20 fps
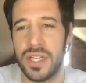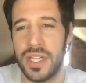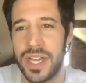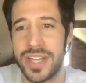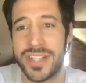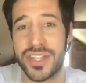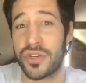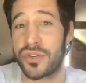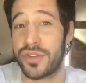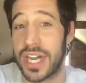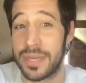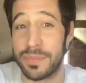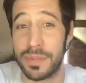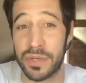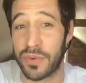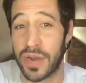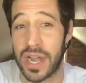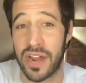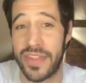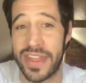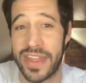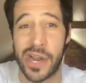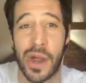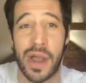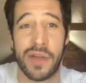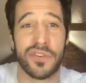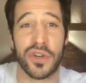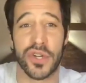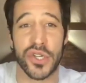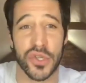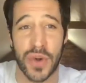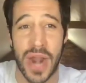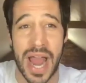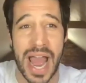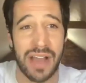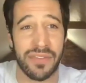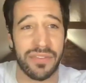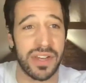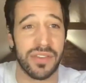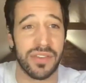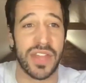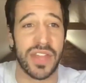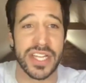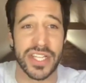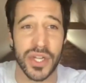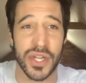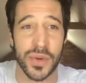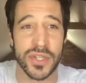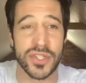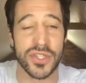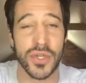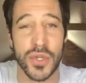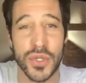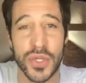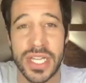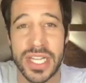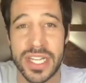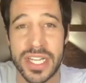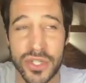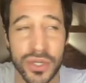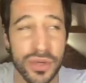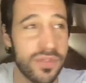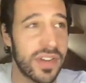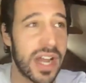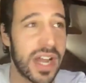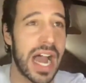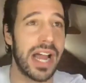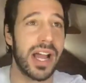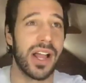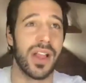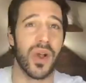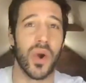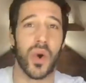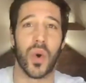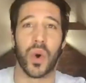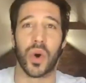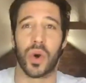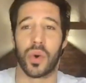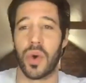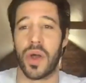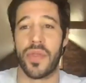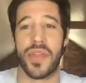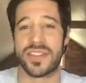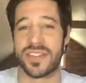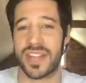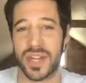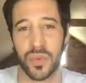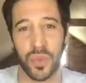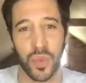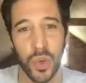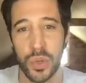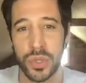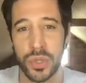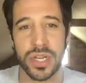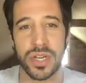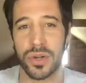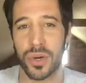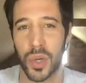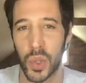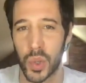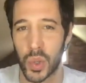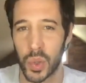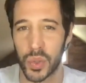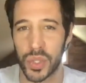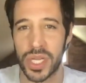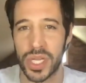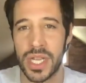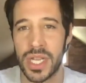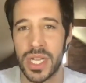It's incredibly rare they go after a giraffe, and if they do, it's usually a juvenile or one that's like wounded or old.